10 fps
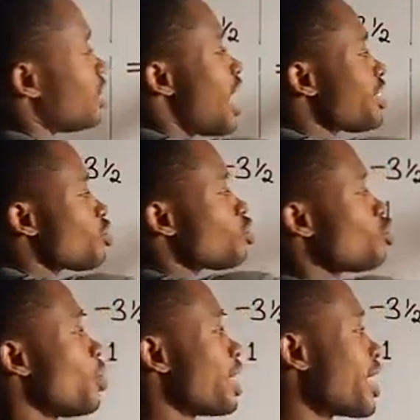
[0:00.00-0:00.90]
That
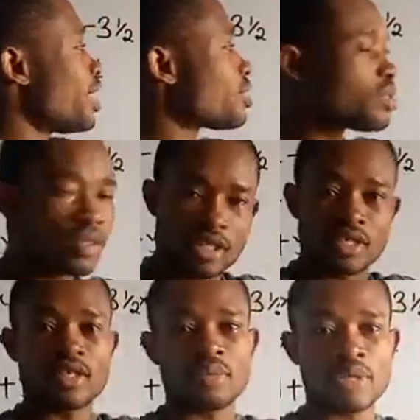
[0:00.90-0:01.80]
2 will cancel
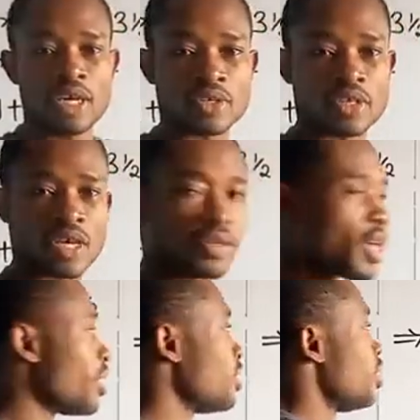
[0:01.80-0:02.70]
this denominator, is that
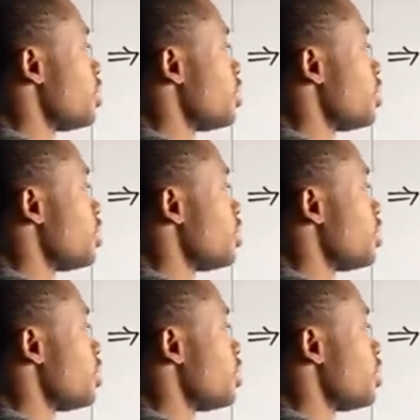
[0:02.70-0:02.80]
okay?